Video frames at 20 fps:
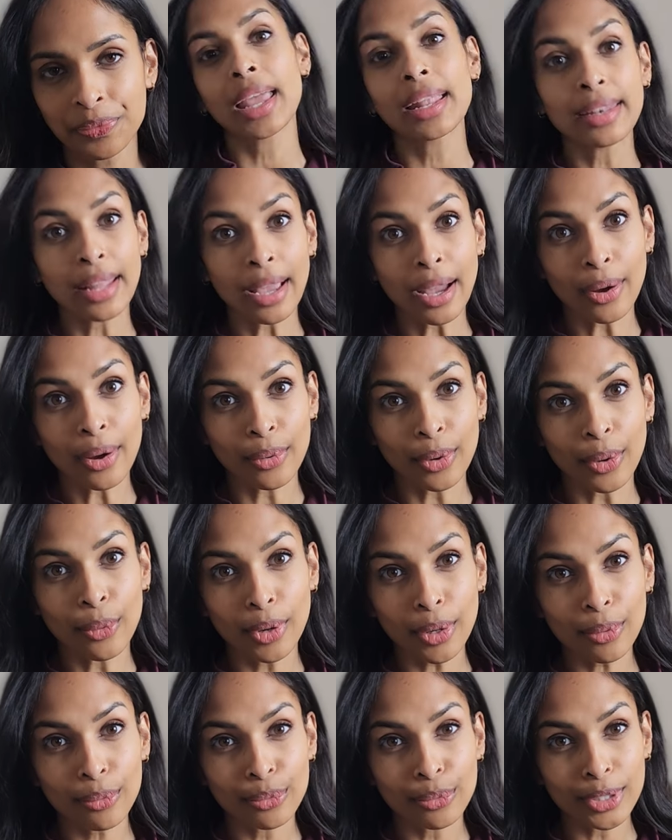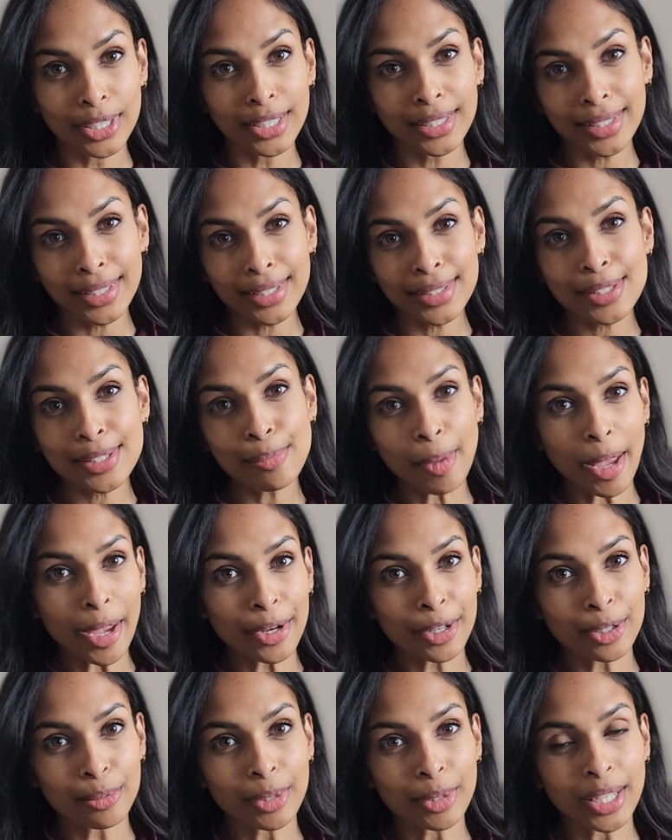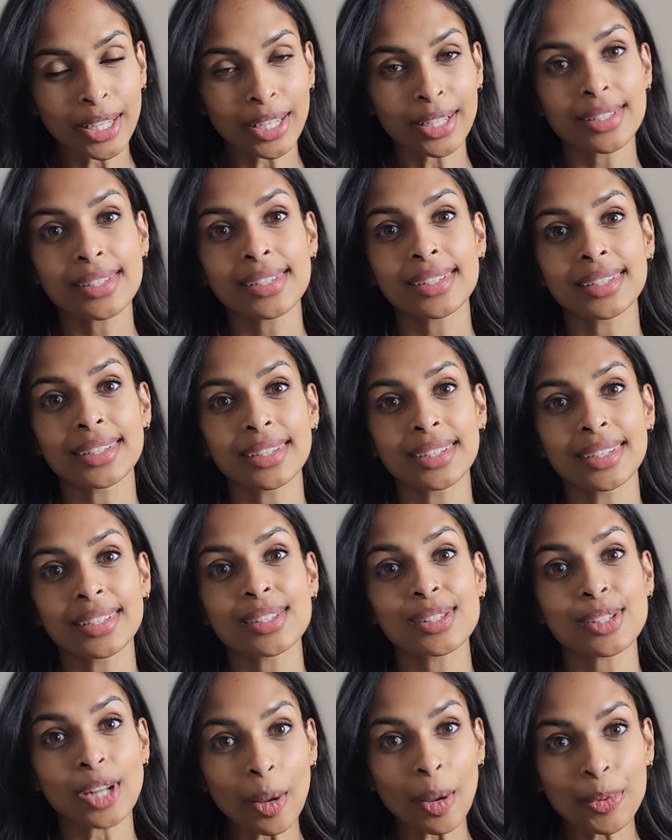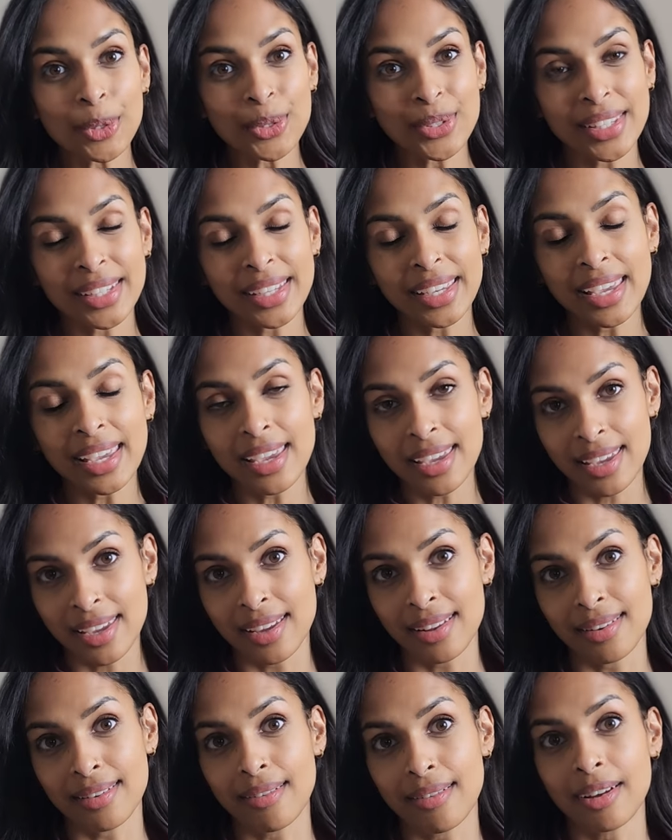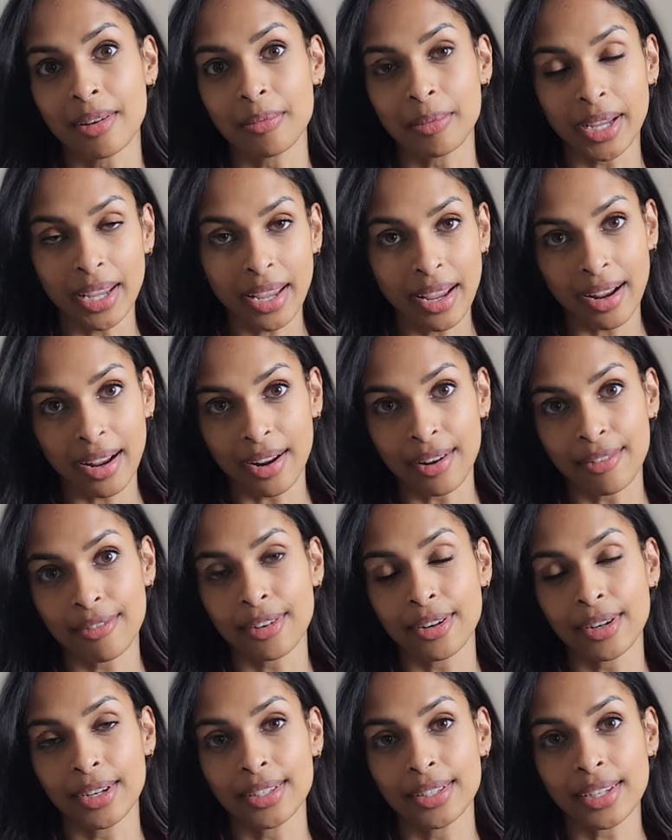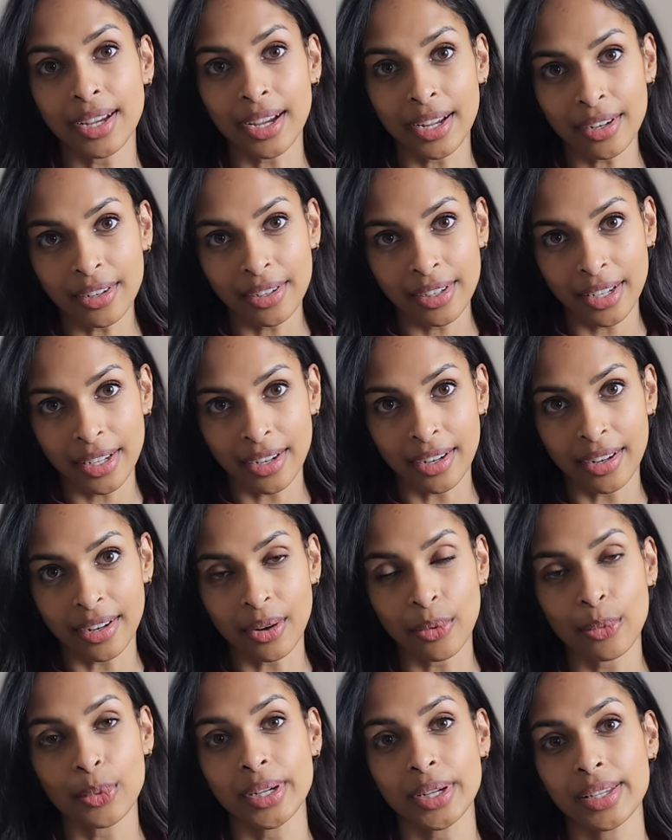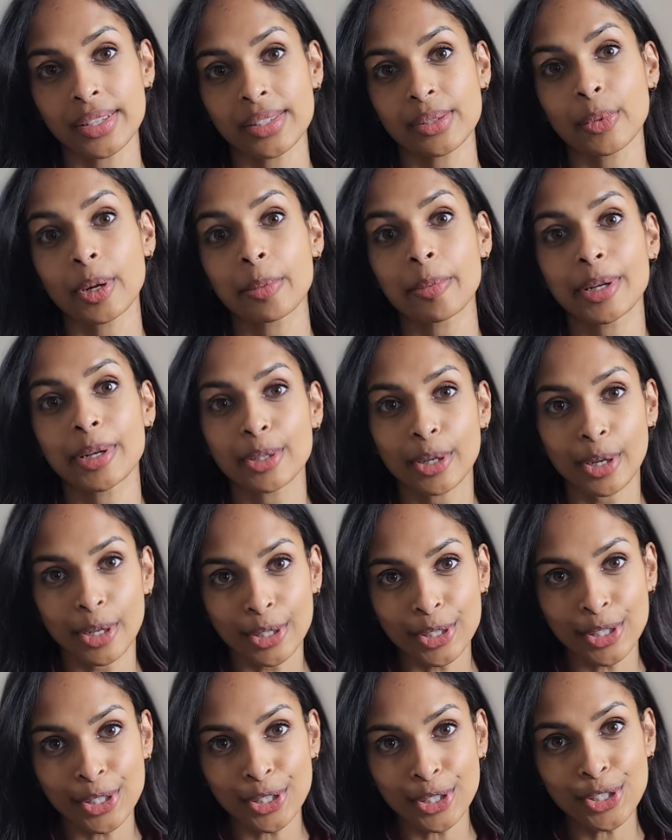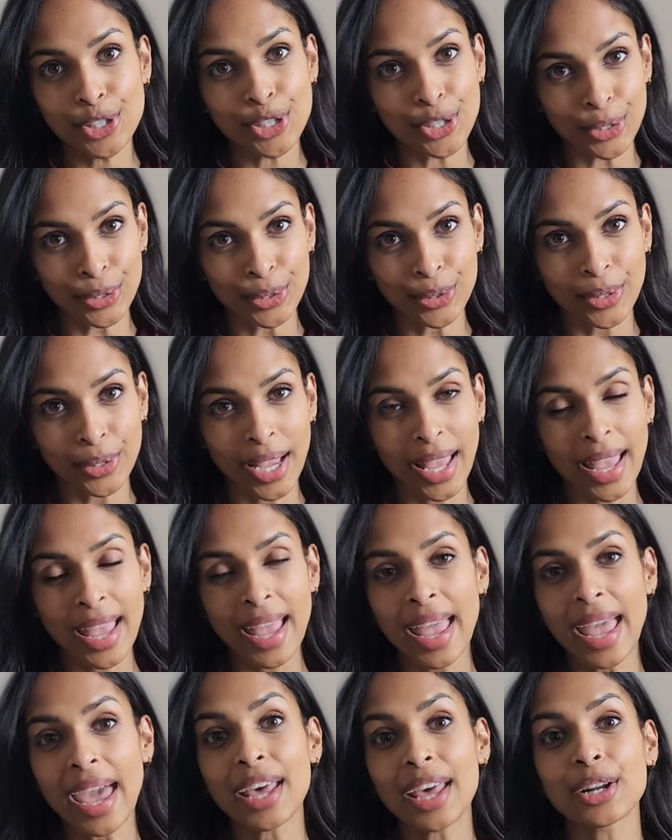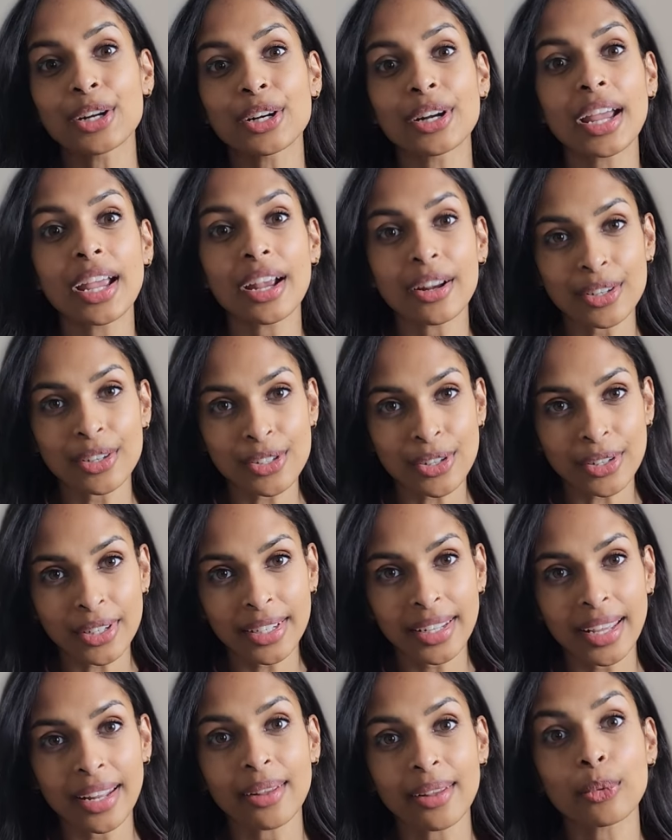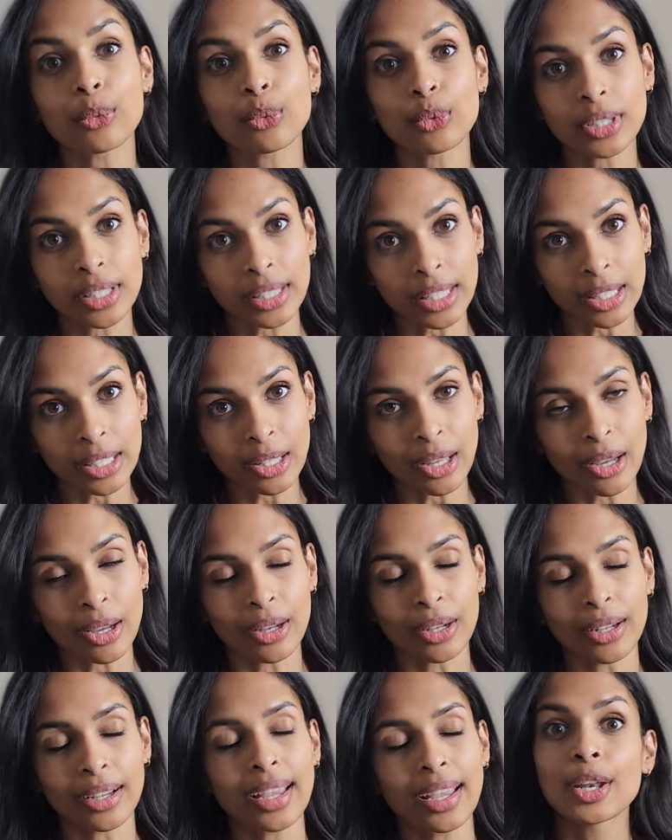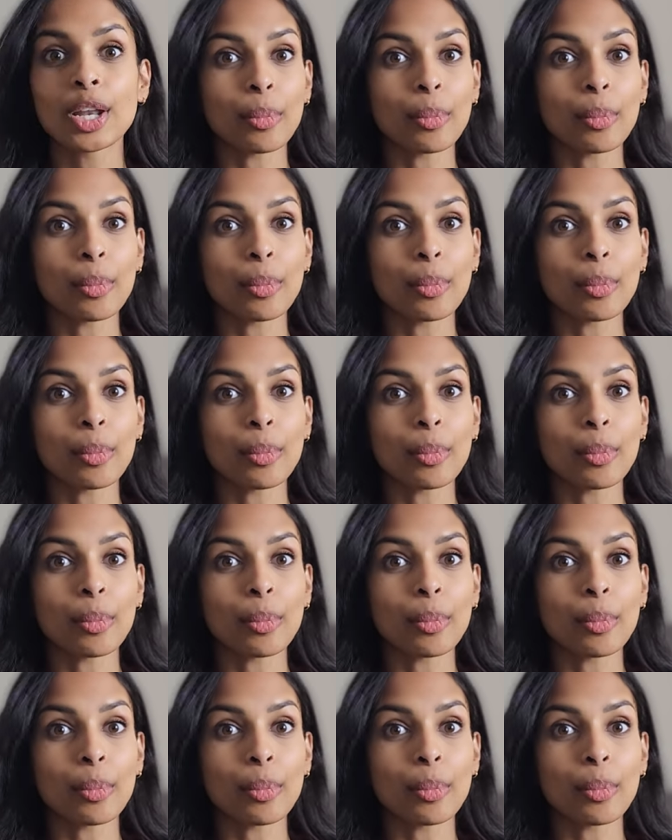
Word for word: Now, what really inspired me to stop using heat on my hair for an entire year was when my daughter turned two and her hair started getting really long.